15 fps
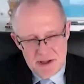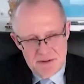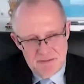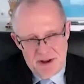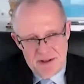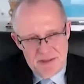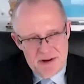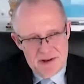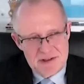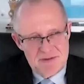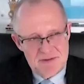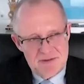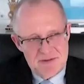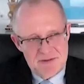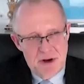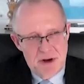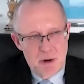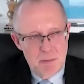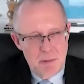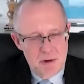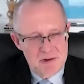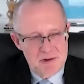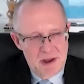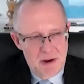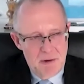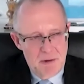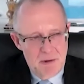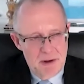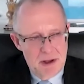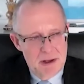the fact that it's a very remote area,